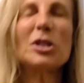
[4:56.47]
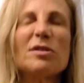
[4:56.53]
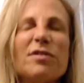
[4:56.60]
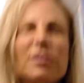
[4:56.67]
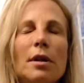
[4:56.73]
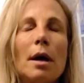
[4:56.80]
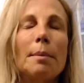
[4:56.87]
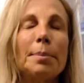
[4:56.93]
a
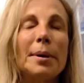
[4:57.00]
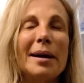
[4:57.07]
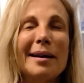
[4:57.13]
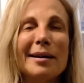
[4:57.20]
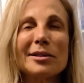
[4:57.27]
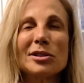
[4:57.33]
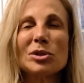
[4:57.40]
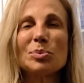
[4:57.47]
flop
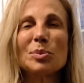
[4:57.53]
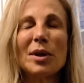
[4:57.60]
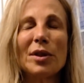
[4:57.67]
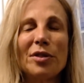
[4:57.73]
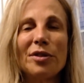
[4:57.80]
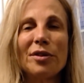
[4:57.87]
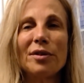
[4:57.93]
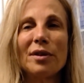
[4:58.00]
house with
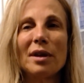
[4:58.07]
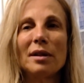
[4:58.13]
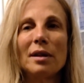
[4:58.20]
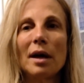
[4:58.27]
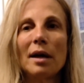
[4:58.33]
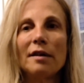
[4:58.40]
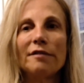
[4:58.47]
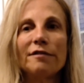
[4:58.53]
a
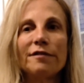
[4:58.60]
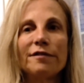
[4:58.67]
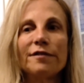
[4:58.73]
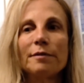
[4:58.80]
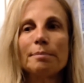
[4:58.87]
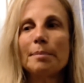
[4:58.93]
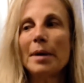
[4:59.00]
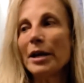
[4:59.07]
lot of
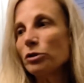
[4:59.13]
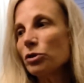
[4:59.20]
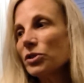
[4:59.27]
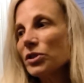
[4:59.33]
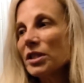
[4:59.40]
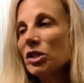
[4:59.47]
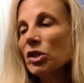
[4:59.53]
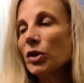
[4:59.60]

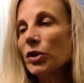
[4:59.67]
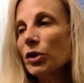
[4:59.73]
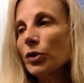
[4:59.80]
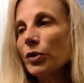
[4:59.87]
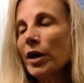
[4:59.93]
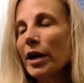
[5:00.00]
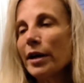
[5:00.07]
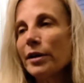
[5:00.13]
mattresses on the
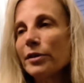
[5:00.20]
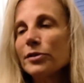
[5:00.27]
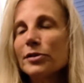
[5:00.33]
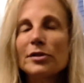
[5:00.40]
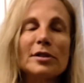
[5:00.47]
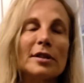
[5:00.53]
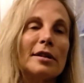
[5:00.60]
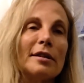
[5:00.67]

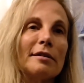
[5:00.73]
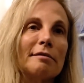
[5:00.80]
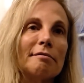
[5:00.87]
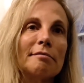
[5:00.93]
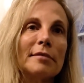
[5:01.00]
ground and